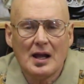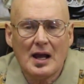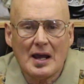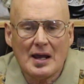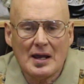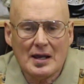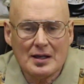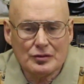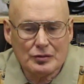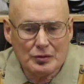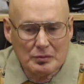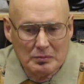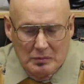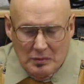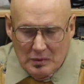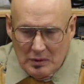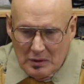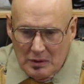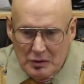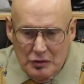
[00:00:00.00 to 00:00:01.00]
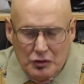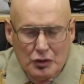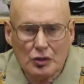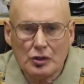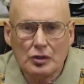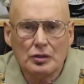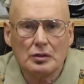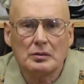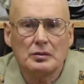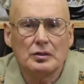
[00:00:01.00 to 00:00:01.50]
And
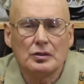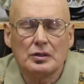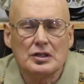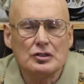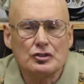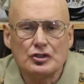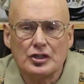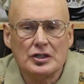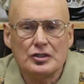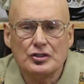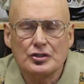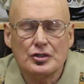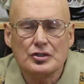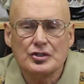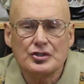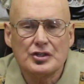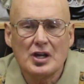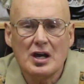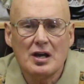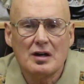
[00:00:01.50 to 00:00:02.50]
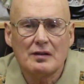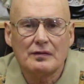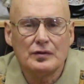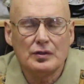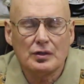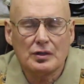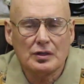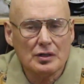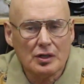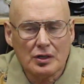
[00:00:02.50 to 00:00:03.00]
you can teach yourself,
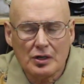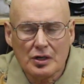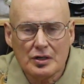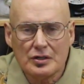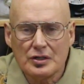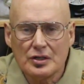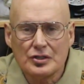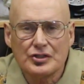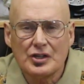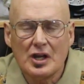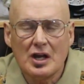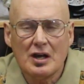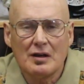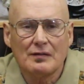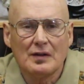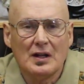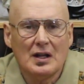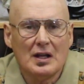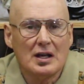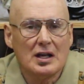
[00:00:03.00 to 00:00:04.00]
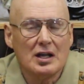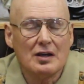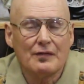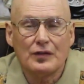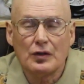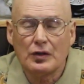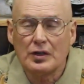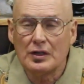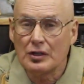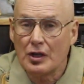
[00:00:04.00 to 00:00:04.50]
you can learn yourself. If
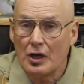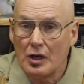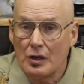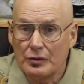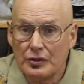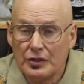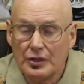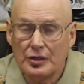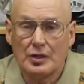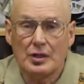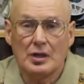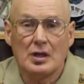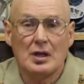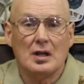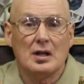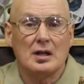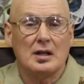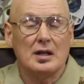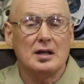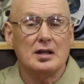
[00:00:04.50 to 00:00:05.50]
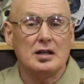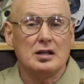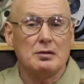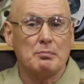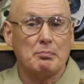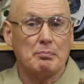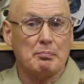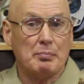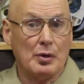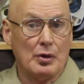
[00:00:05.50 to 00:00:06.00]
you can go to any
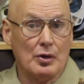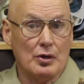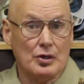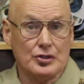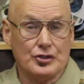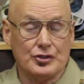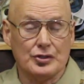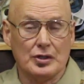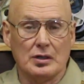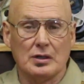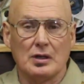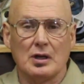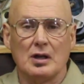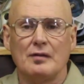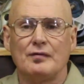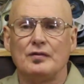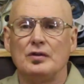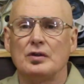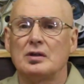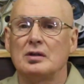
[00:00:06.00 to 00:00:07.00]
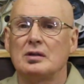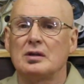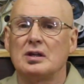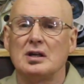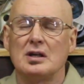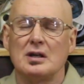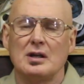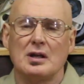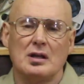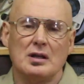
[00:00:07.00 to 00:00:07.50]
person, if you can
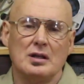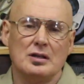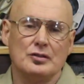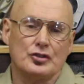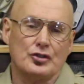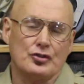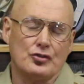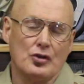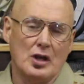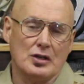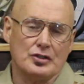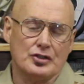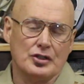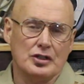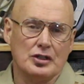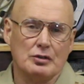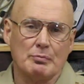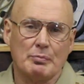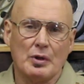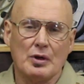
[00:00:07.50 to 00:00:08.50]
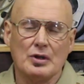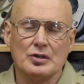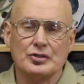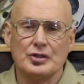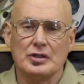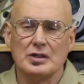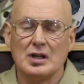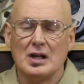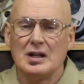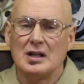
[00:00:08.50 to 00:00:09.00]
get instruction in
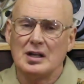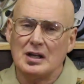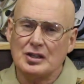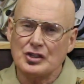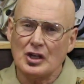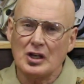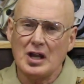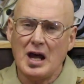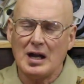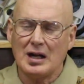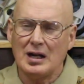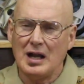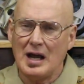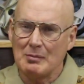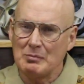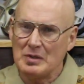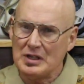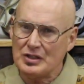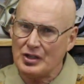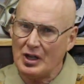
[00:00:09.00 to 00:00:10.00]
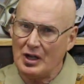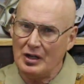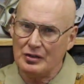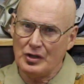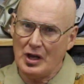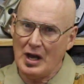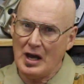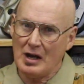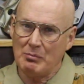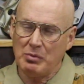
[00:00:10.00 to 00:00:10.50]
person, it's a lot like me telling
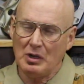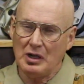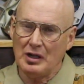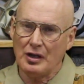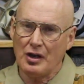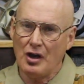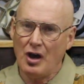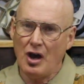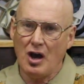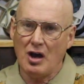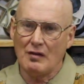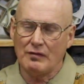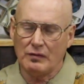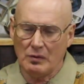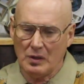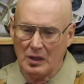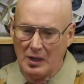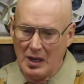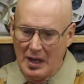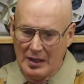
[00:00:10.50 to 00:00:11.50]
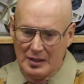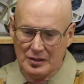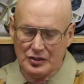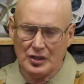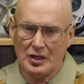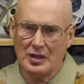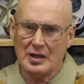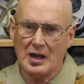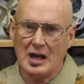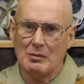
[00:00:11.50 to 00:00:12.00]
you how to play golf. Well, I can
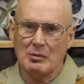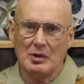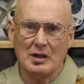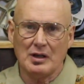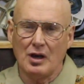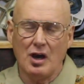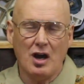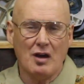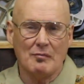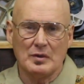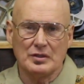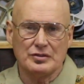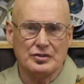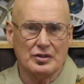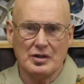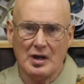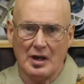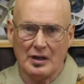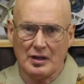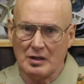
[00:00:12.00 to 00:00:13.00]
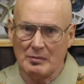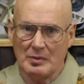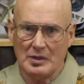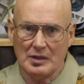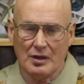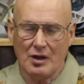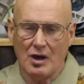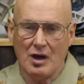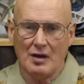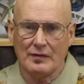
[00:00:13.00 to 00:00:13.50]
tell you how to play golf, but you're not going to be
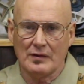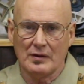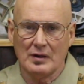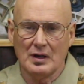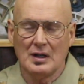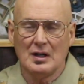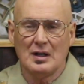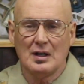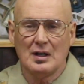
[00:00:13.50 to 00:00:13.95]
a golfer